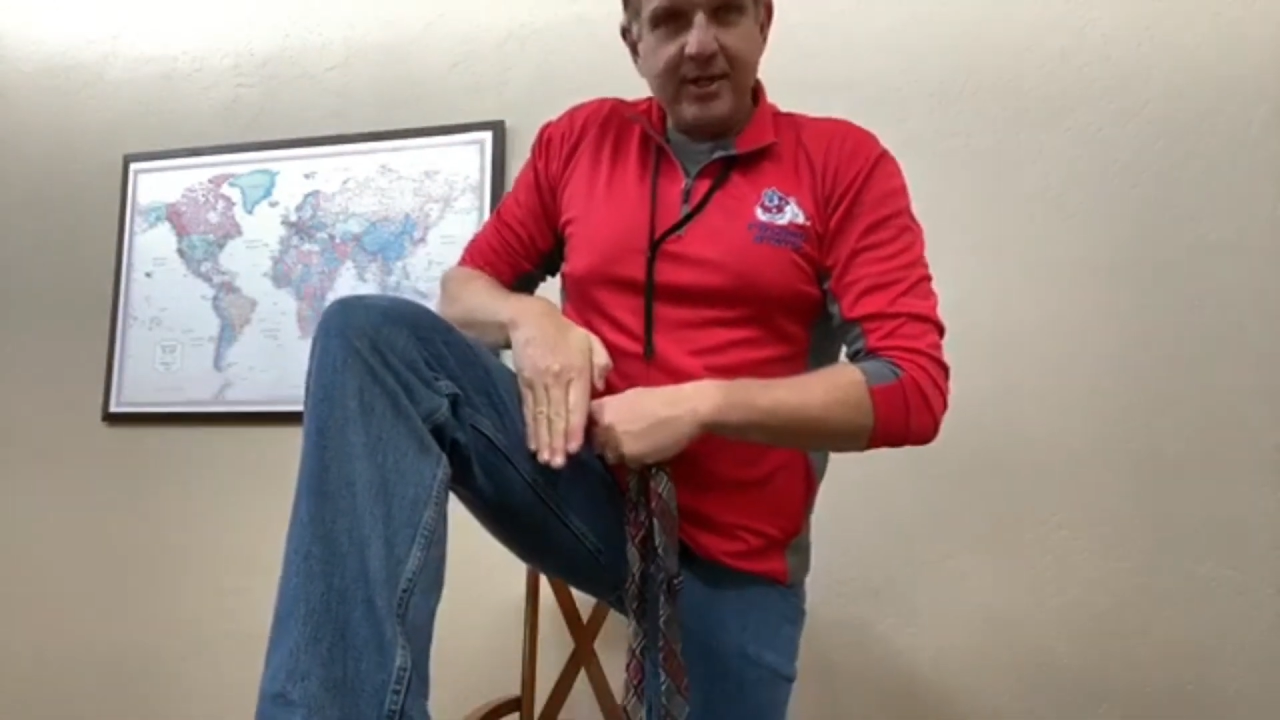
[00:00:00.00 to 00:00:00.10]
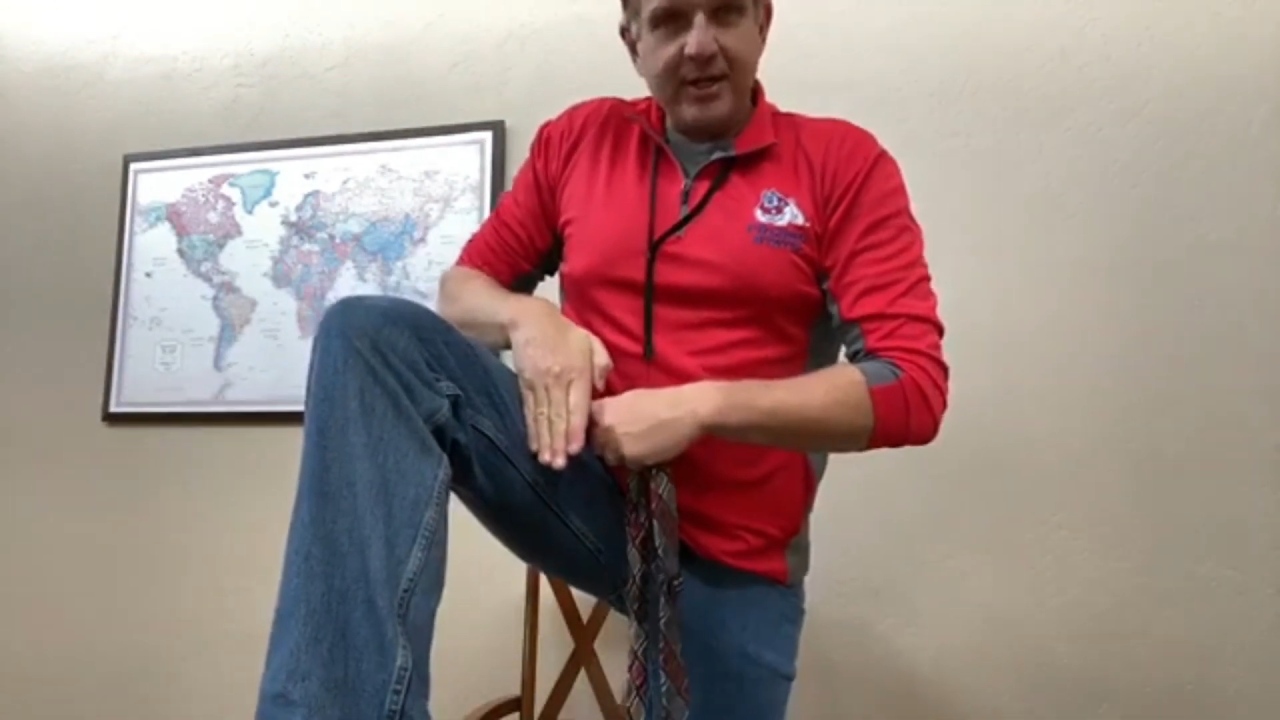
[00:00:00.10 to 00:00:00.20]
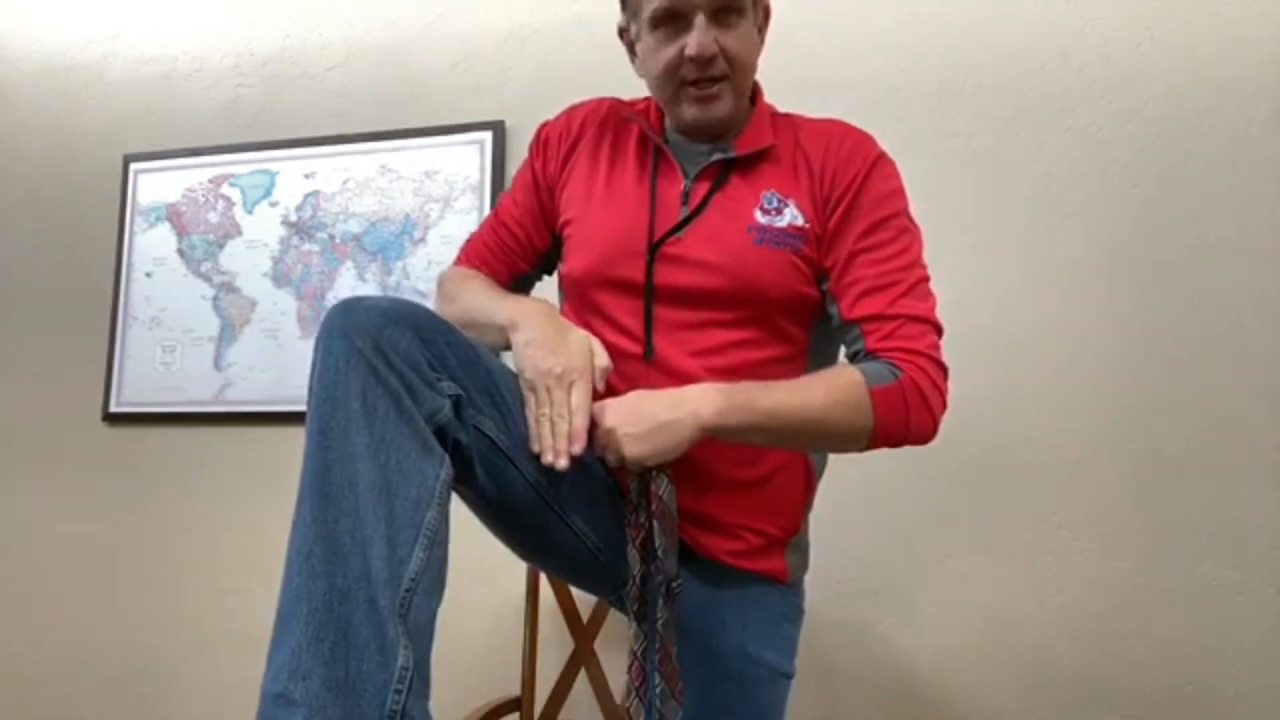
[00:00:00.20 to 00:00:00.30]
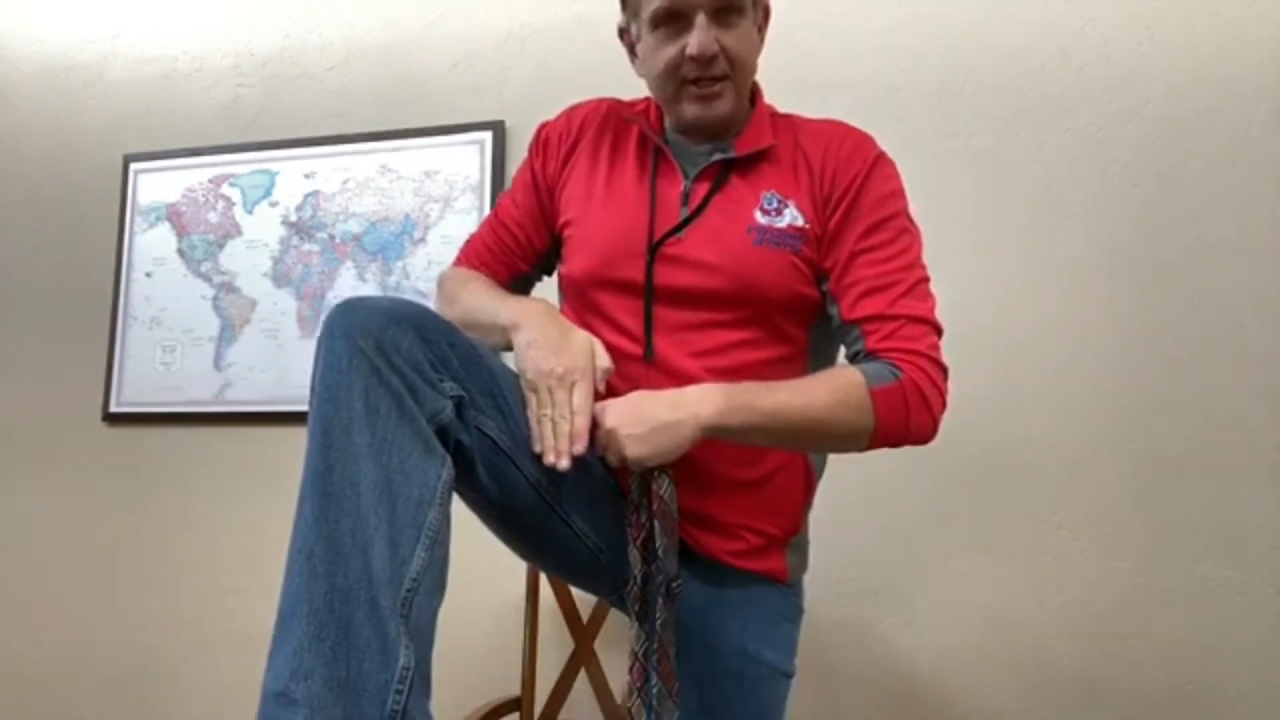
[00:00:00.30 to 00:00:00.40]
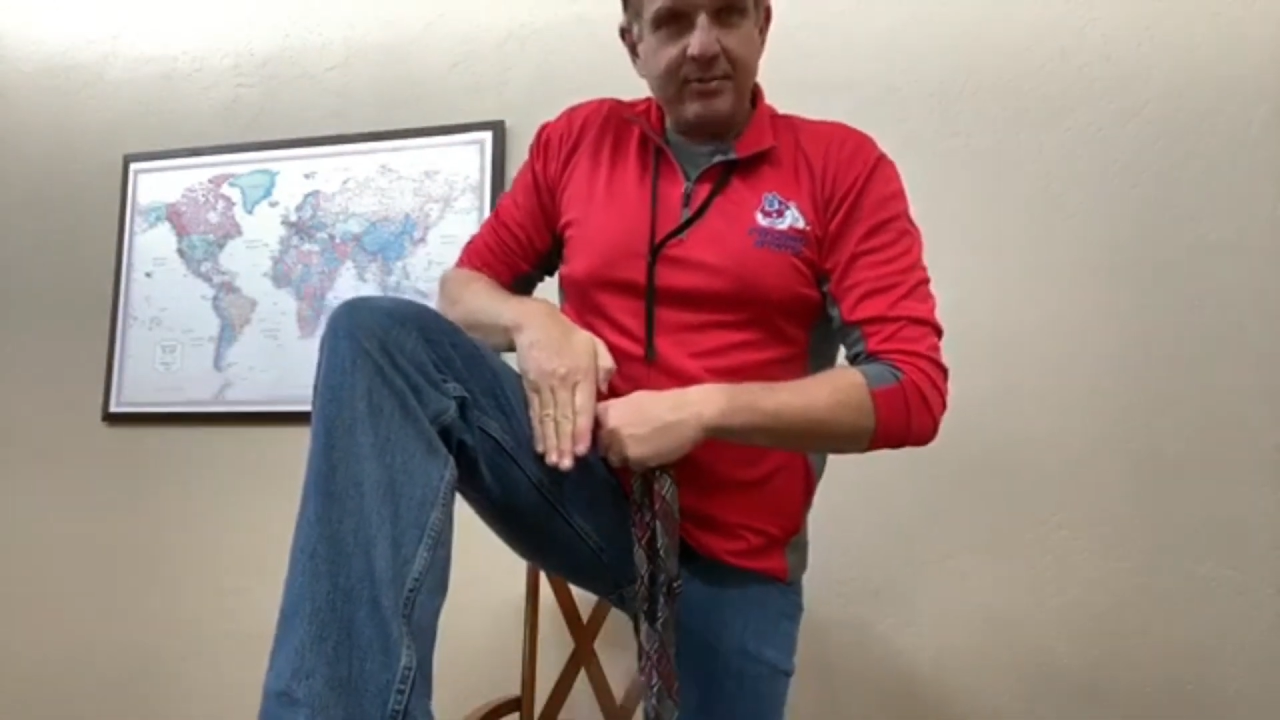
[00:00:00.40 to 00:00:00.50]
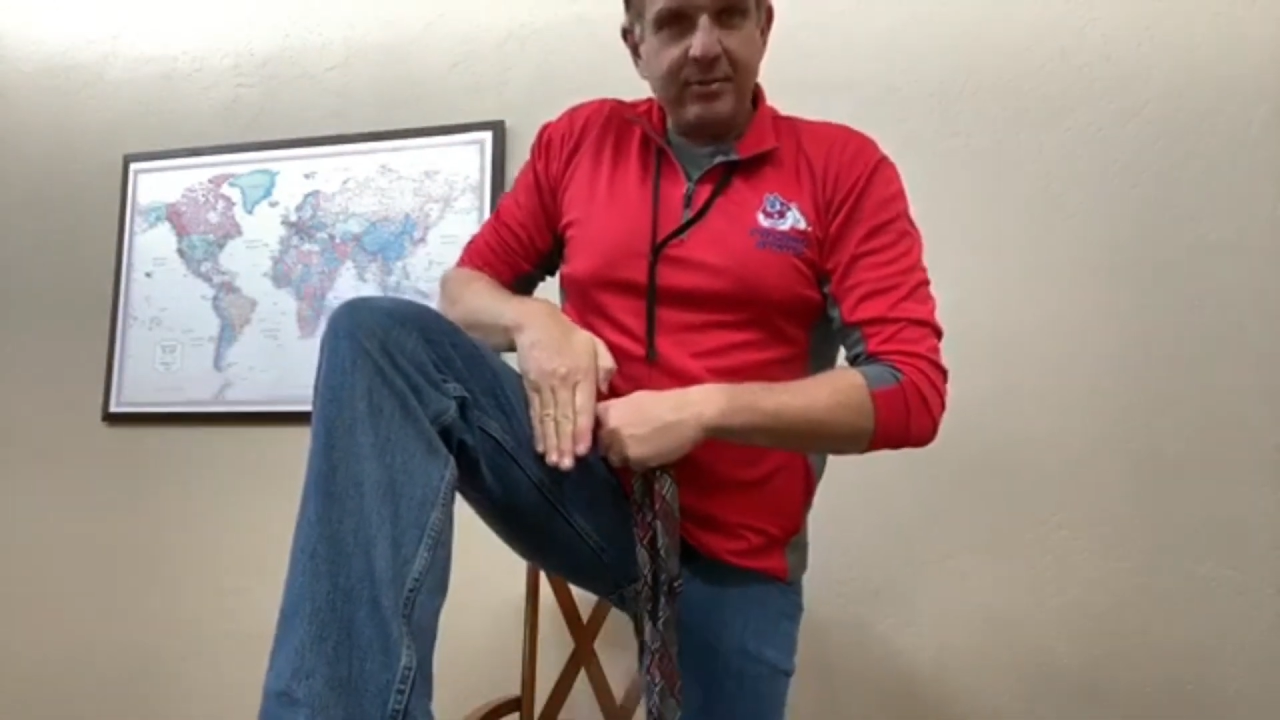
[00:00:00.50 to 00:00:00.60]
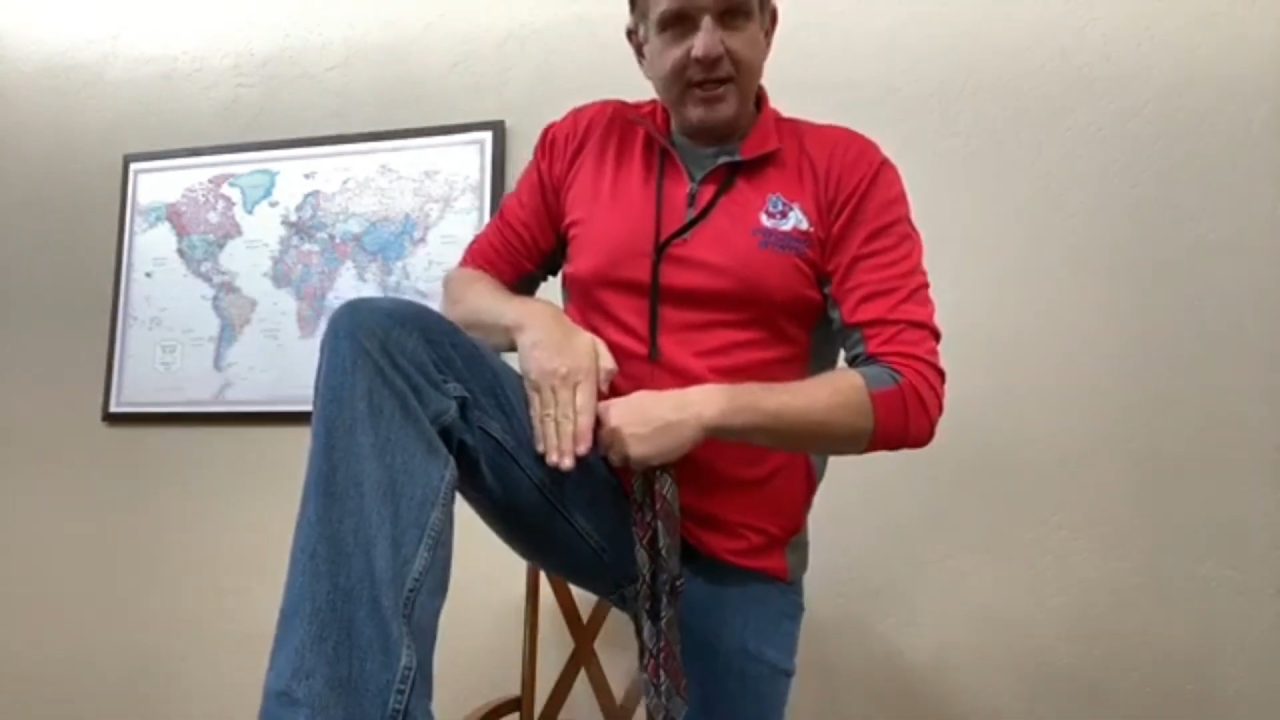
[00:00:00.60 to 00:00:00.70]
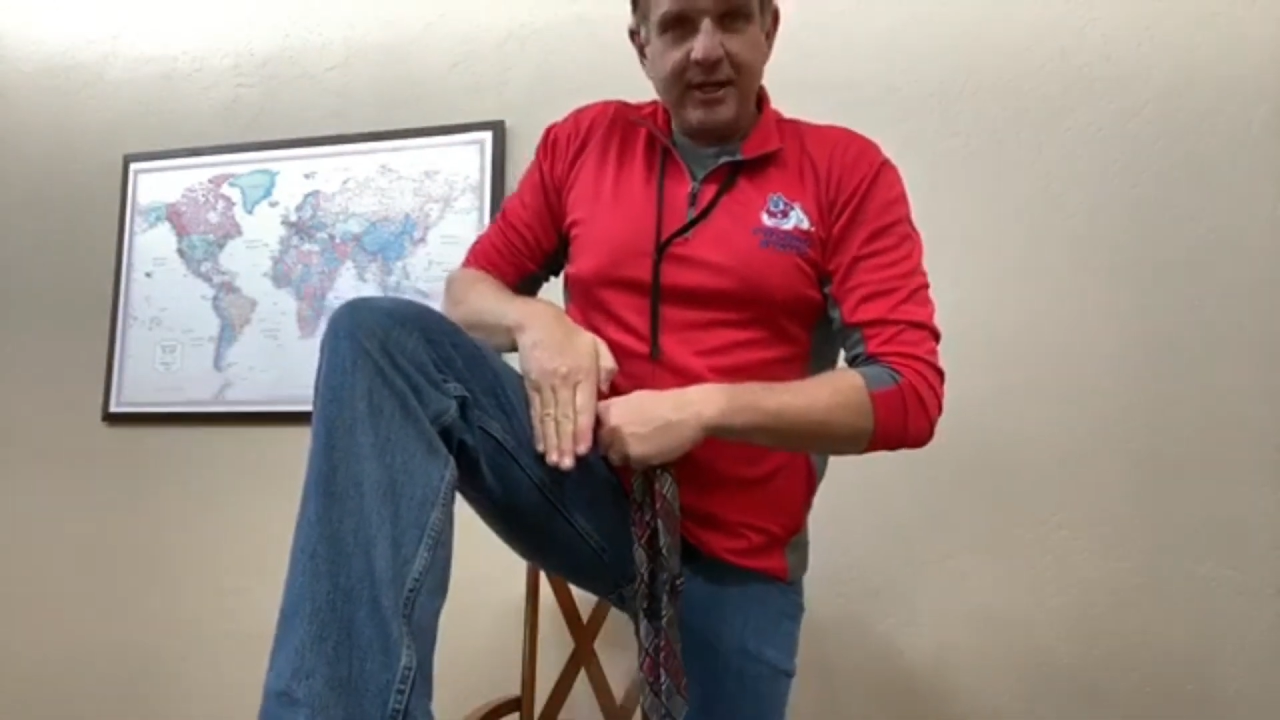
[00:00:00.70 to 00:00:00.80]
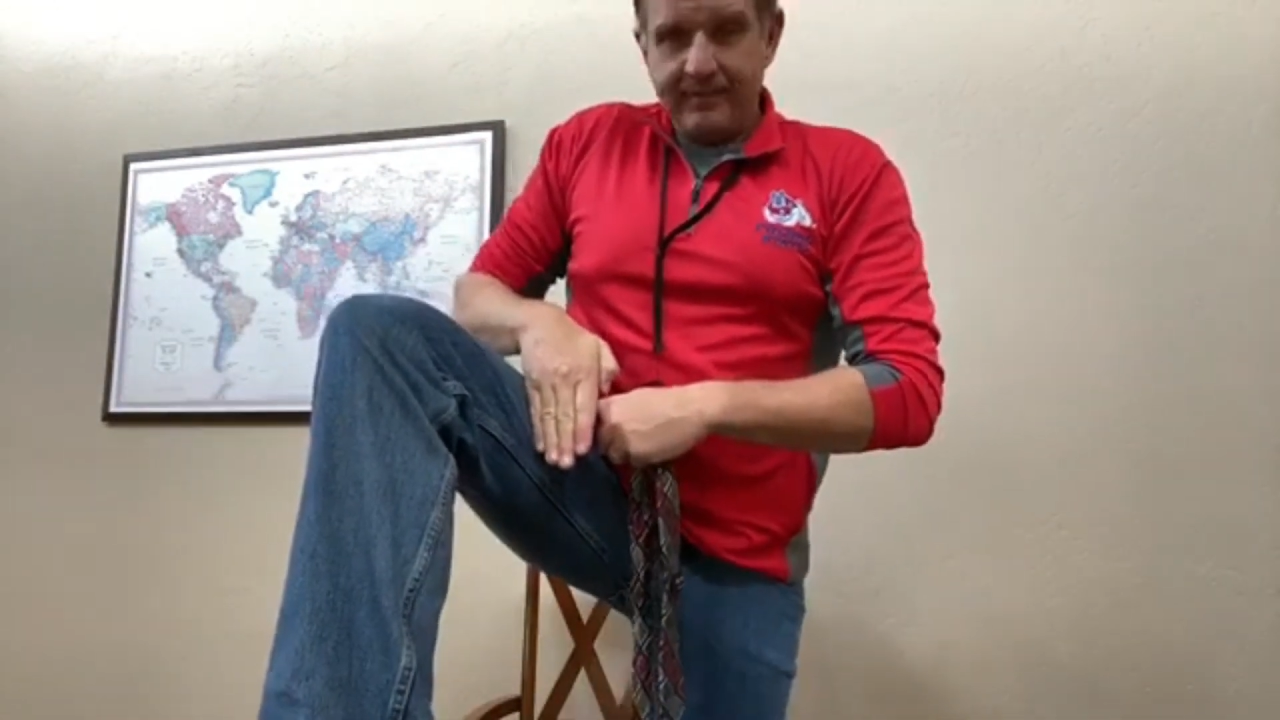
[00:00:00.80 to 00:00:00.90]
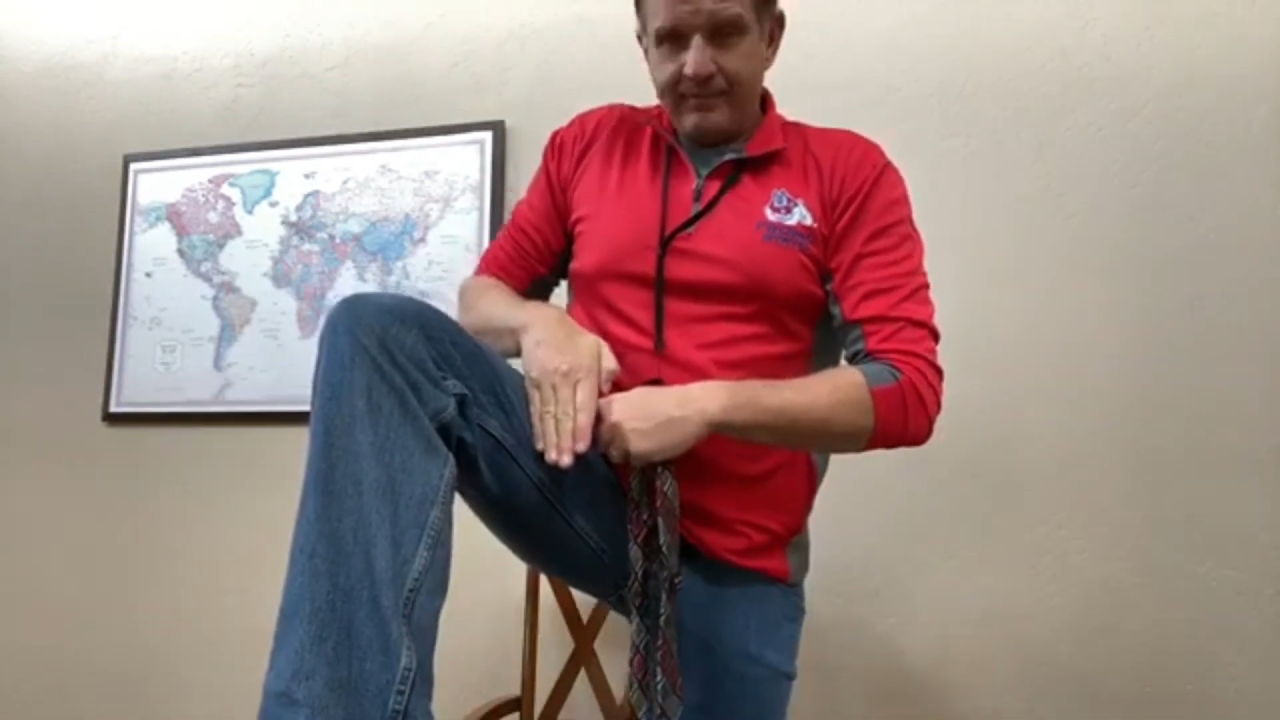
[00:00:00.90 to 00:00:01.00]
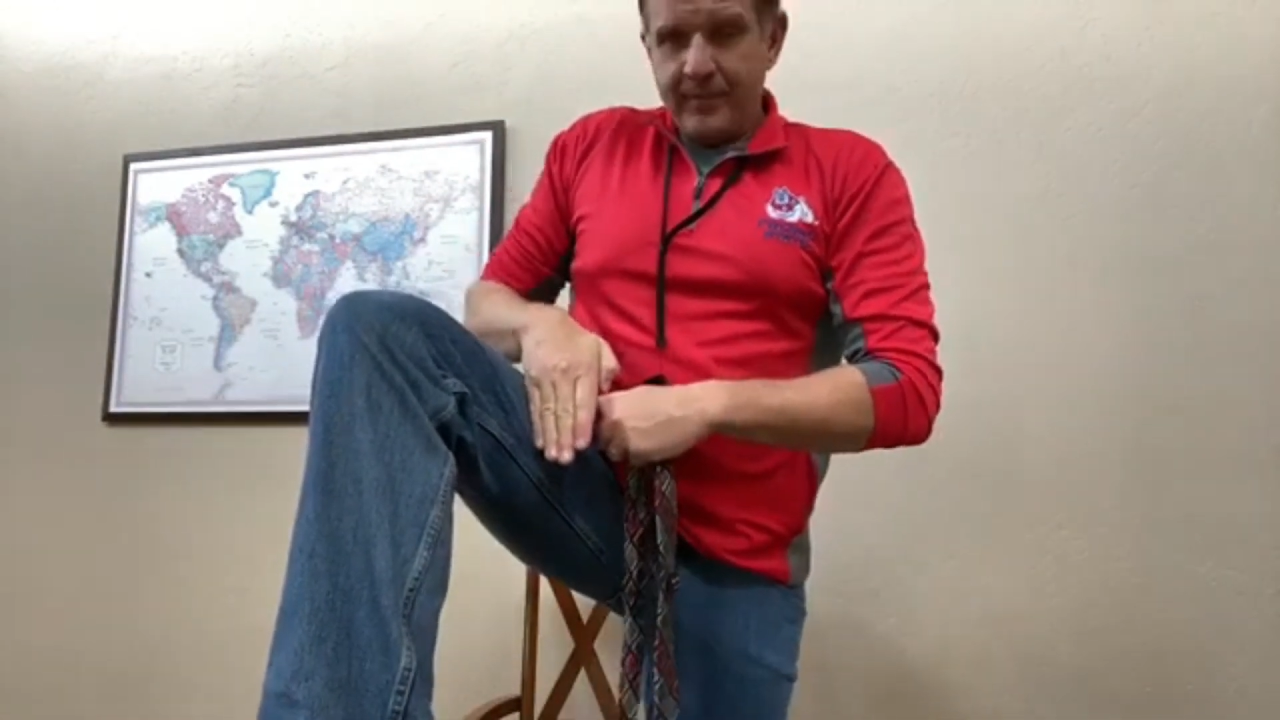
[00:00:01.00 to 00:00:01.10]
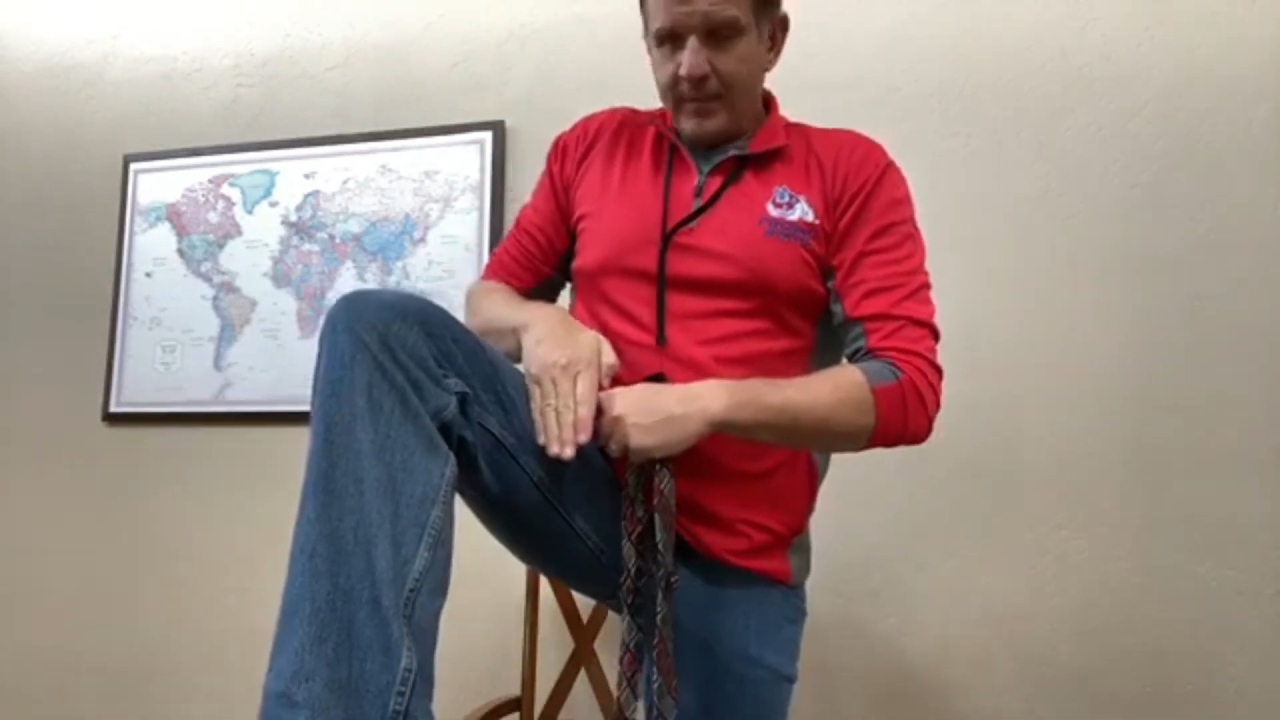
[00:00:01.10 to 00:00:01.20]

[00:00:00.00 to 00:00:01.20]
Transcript: cut and it's bleeding.